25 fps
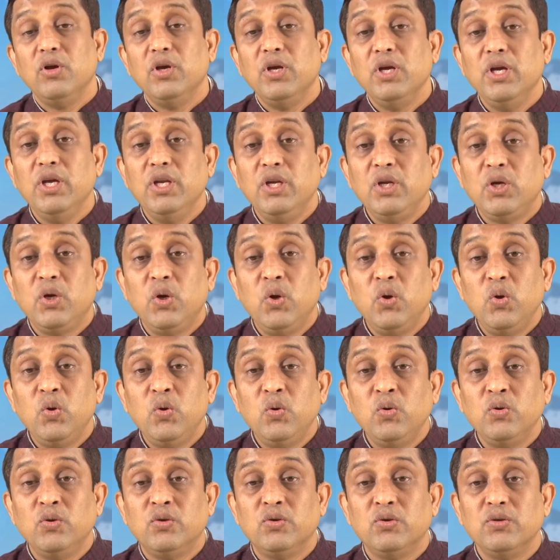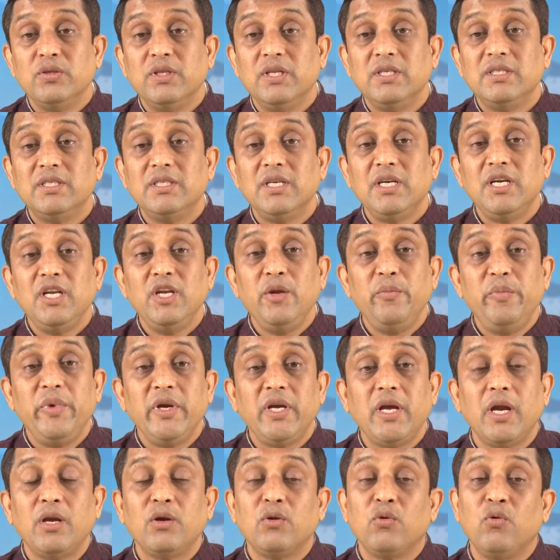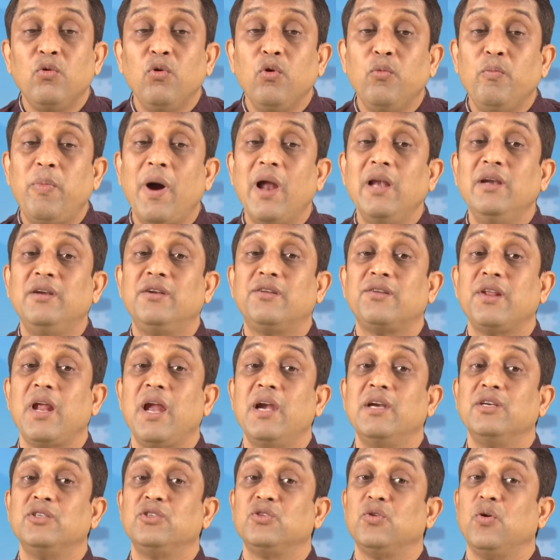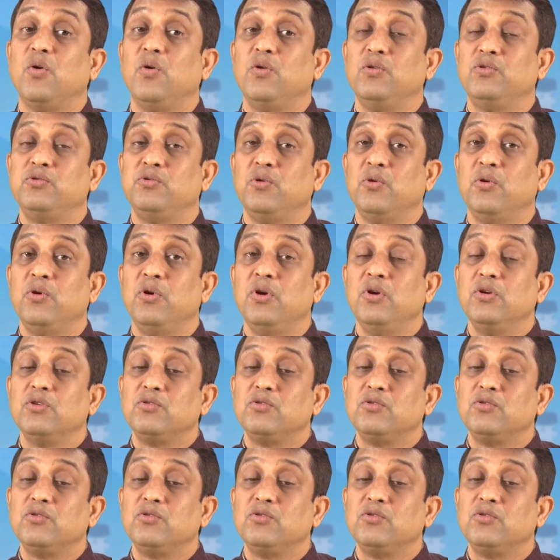include the significant global trends also.